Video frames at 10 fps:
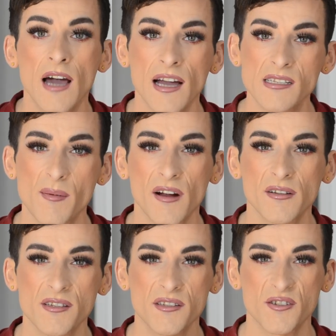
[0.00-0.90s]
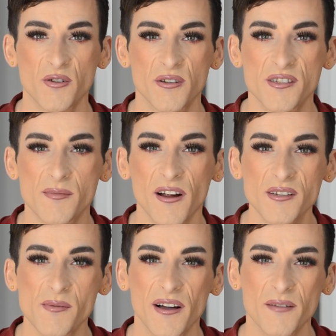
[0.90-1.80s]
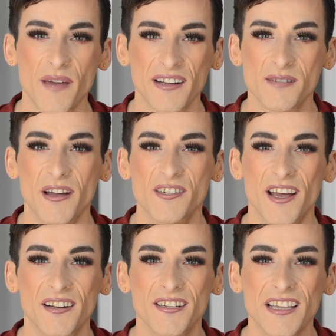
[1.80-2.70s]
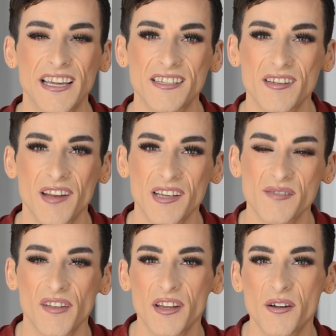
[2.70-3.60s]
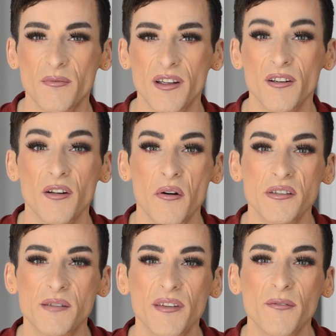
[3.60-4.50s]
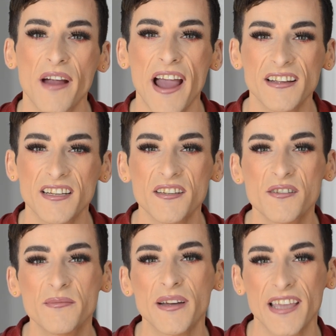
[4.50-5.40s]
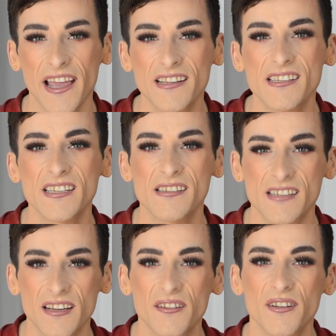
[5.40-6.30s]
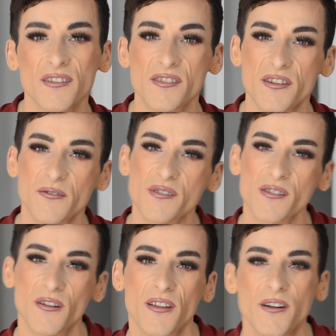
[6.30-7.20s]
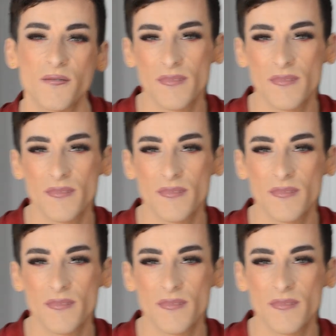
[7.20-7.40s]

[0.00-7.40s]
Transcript: Hi Sparkles, it's Jordan Sparks. Welcome back to my channel. In today's video, we are going to be reacting to Mackenzie Ziegler's new solo,